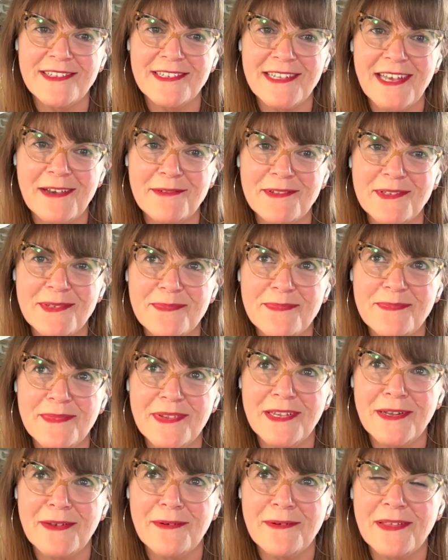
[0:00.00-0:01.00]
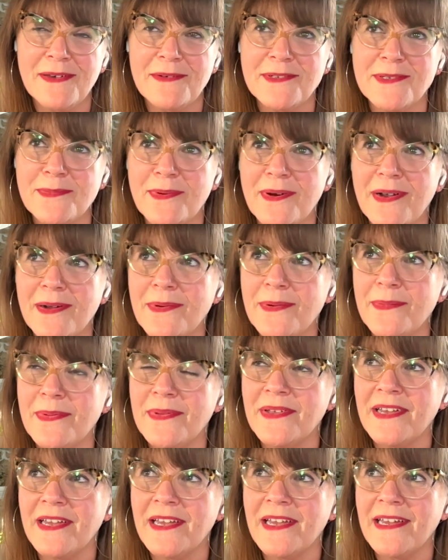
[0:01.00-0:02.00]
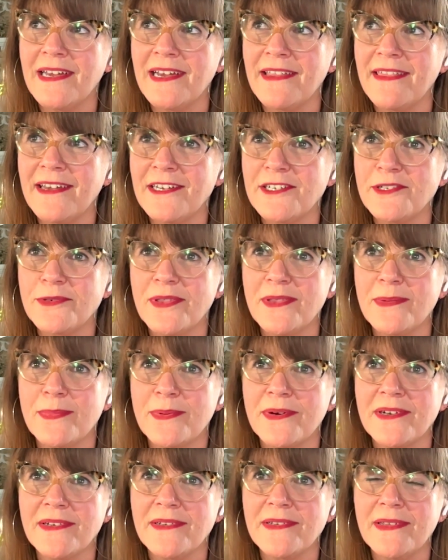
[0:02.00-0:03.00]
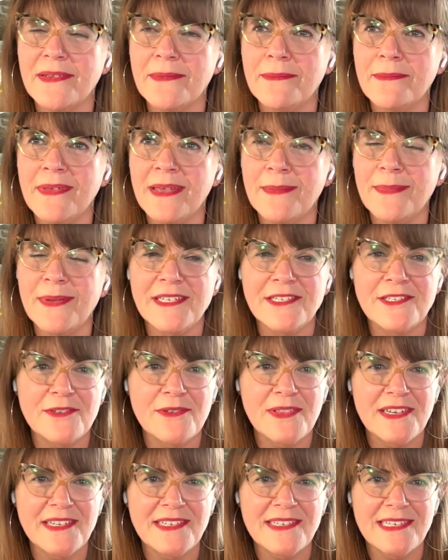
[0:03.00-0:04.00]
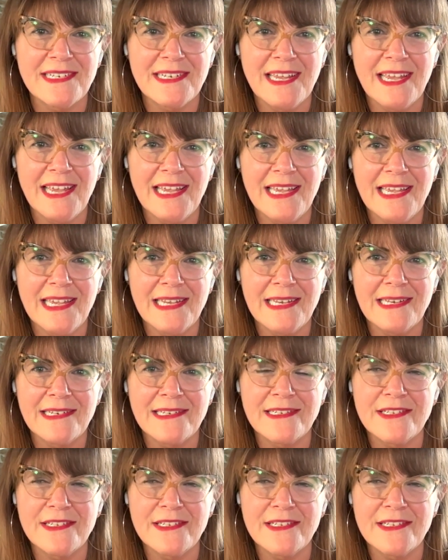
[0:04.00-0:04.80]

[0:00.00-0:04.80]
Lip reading: And that was probably, I think I joined the board maybe in 2008,